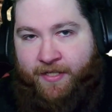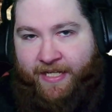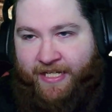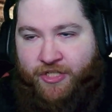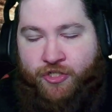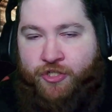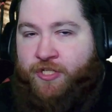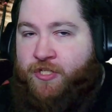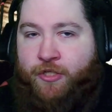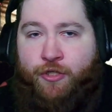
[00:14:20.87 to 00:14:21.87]
he's
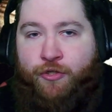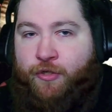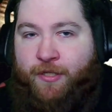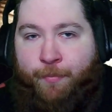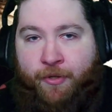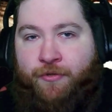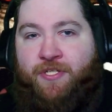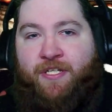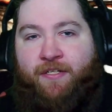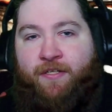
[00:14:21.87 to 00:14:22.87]
just a good
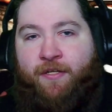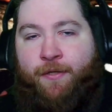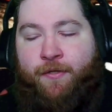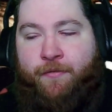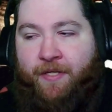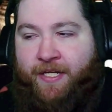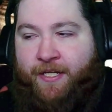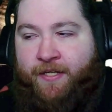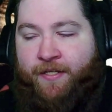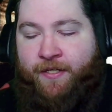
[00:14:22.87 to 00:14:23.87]
person, right?